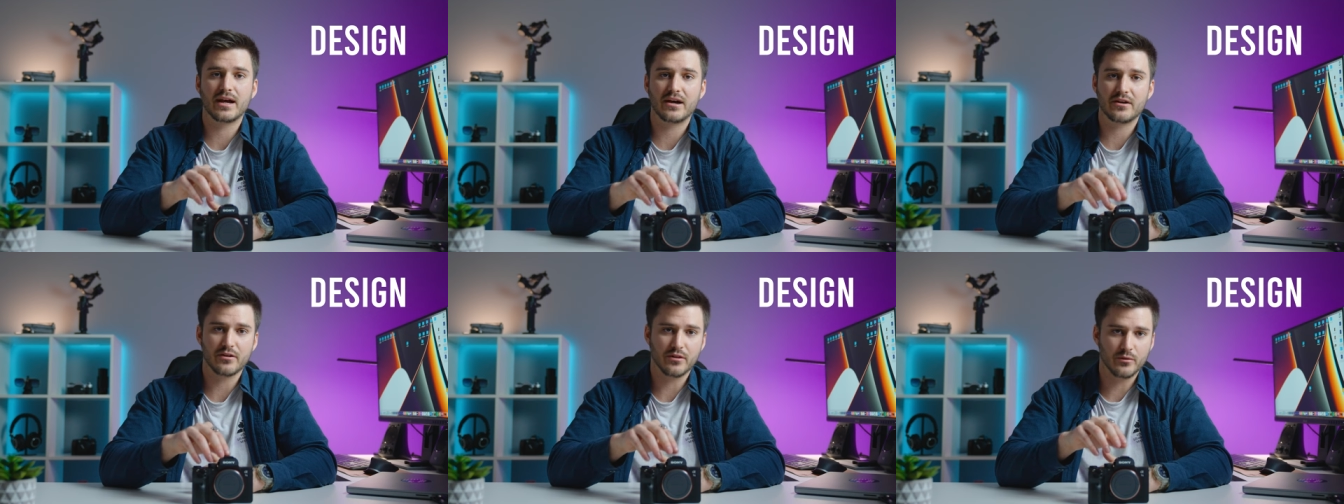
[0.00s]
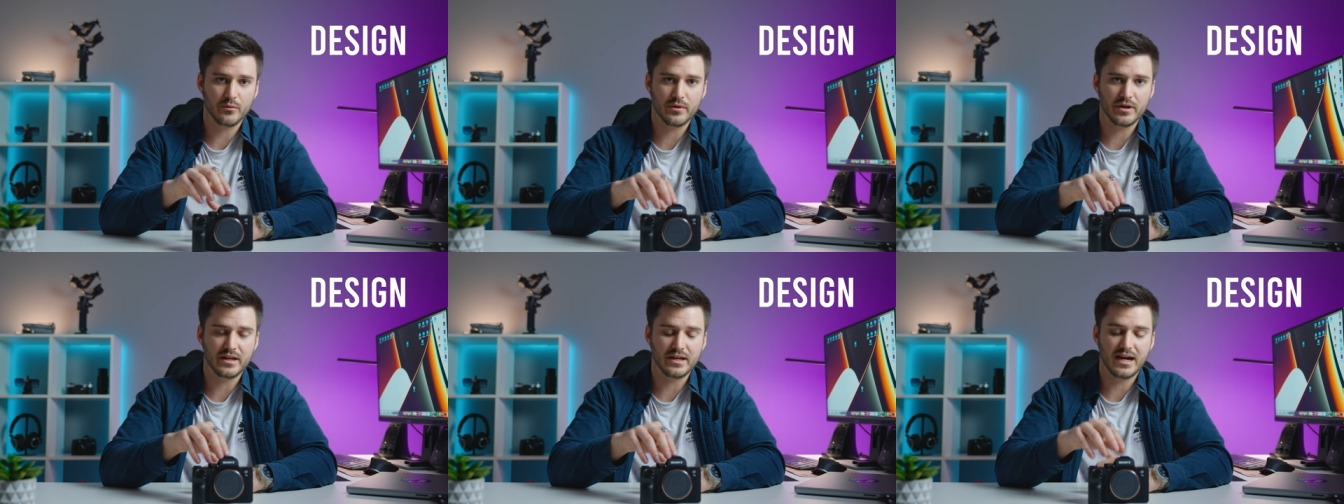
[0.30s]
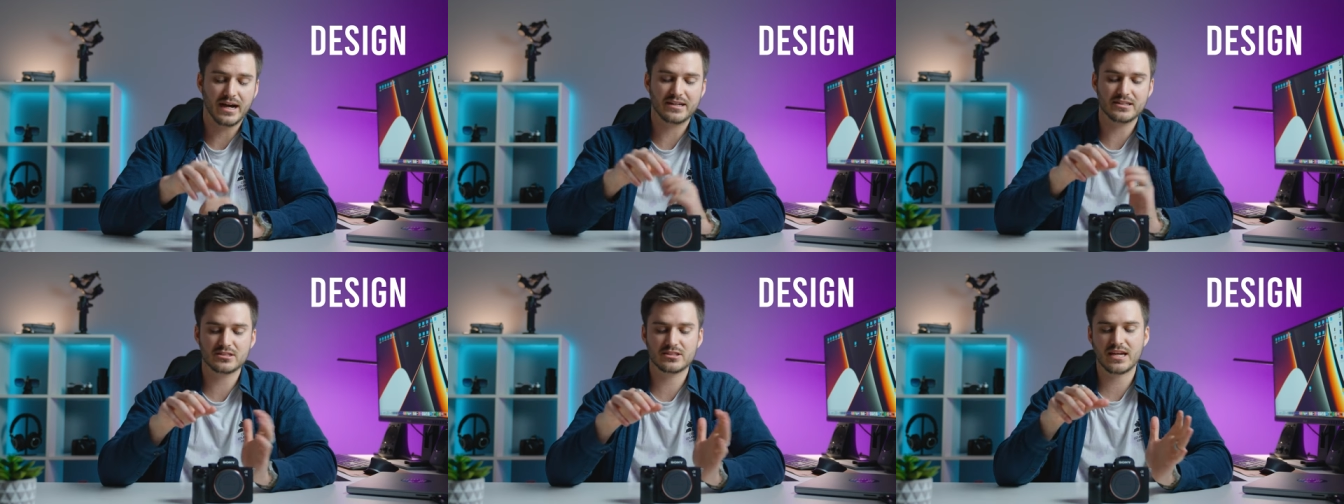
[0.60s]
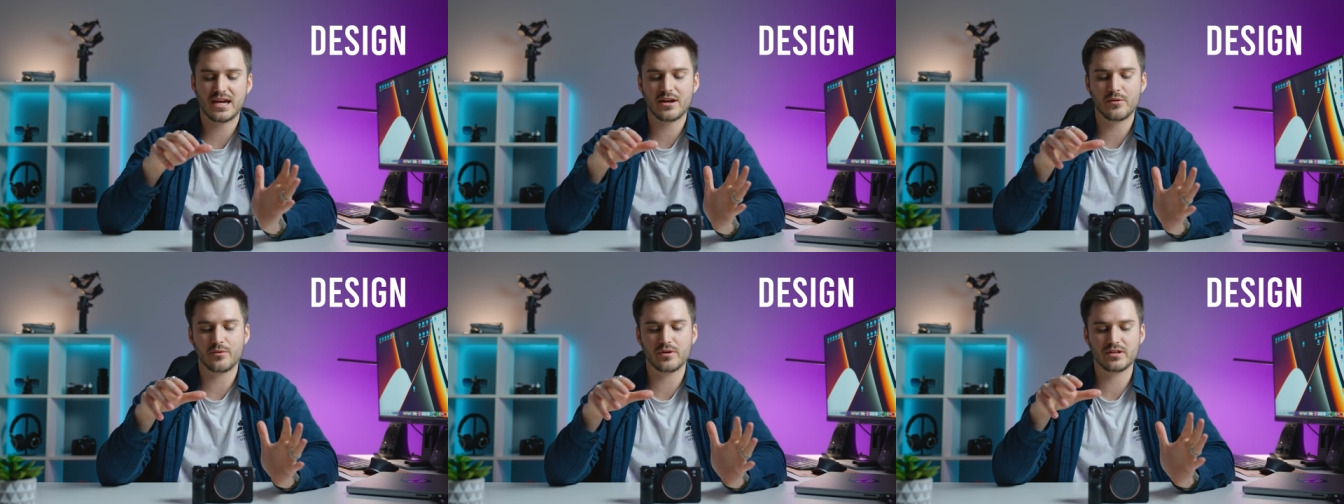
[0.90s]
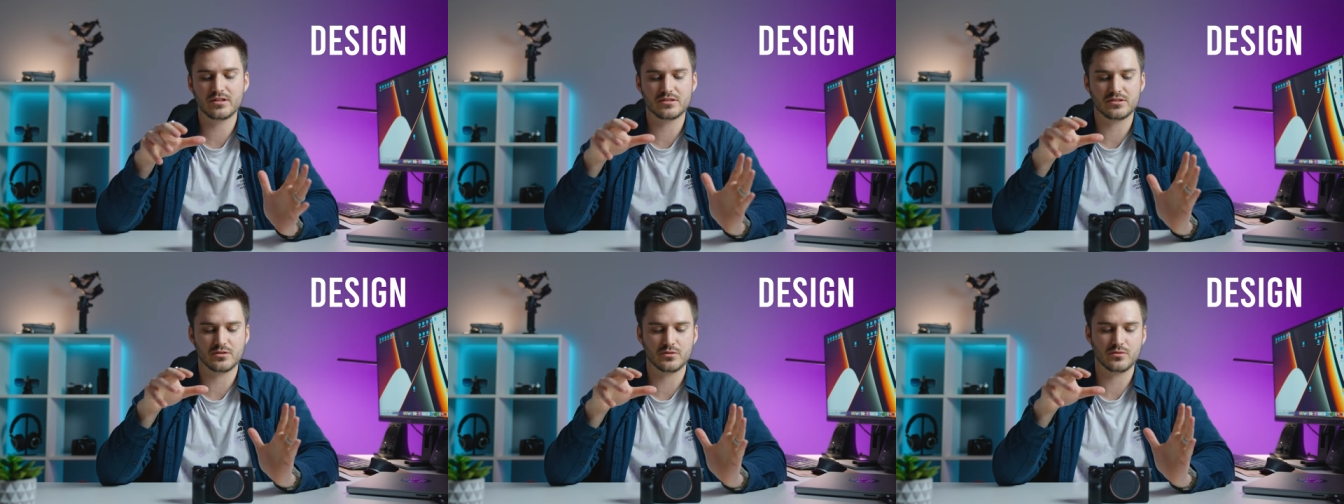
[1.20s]
out of the way, I just kind of
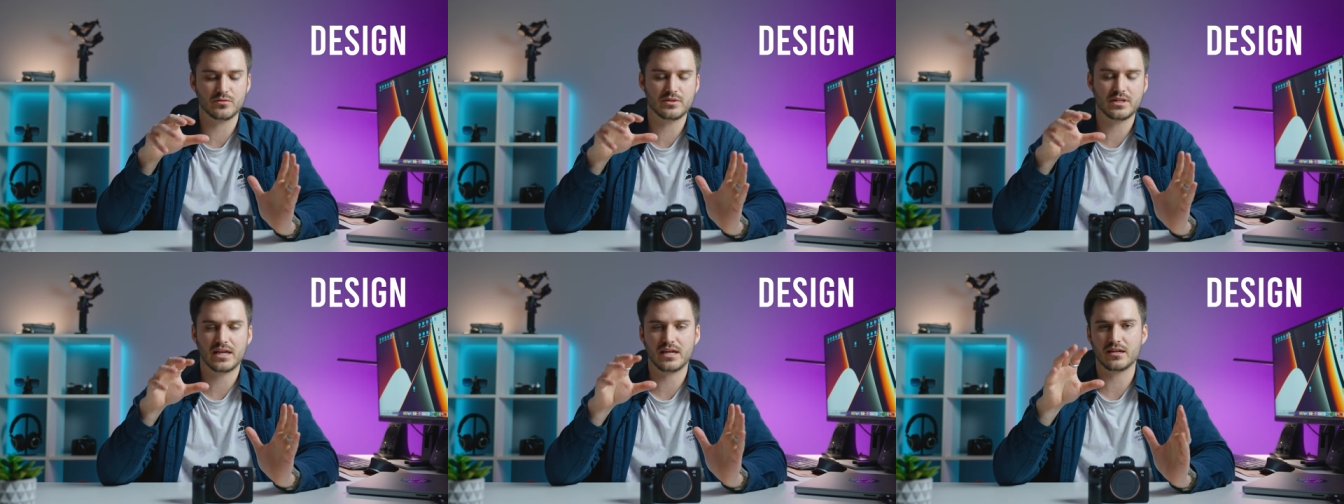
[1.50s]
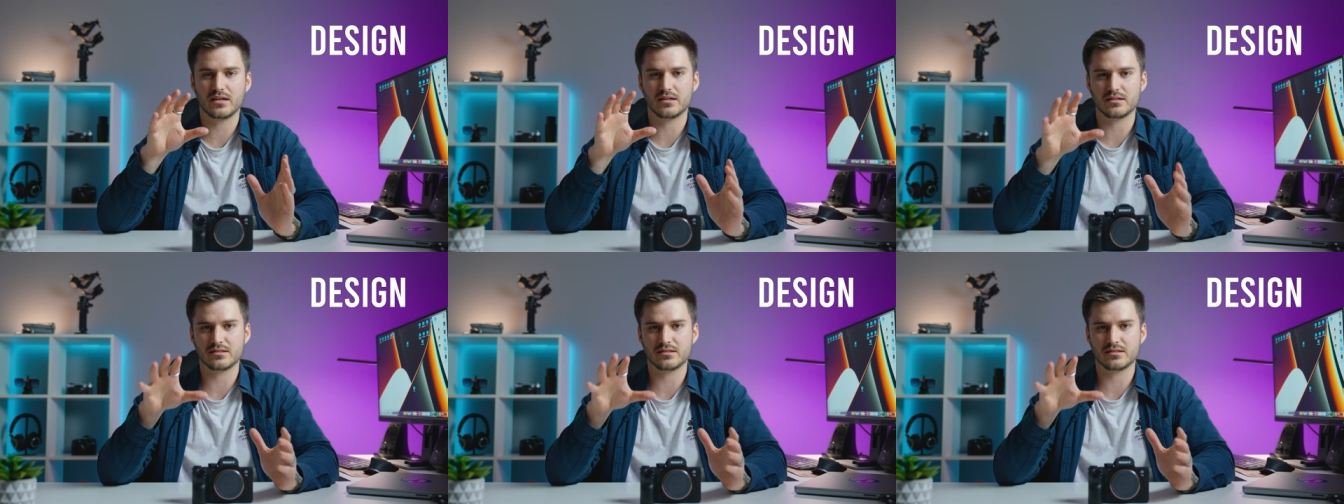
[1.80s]
wanted to take